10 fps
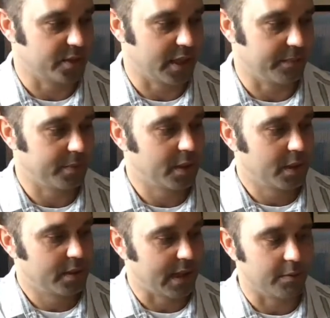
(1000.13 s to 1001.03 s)
shape,
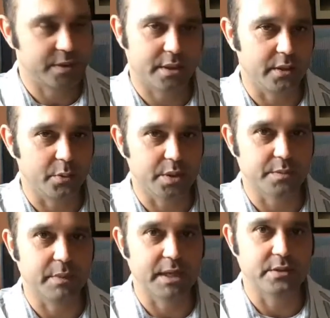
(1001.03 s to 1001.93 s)
that will tell you which
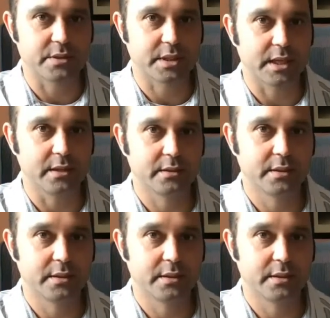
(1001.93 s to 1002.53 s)
major scale.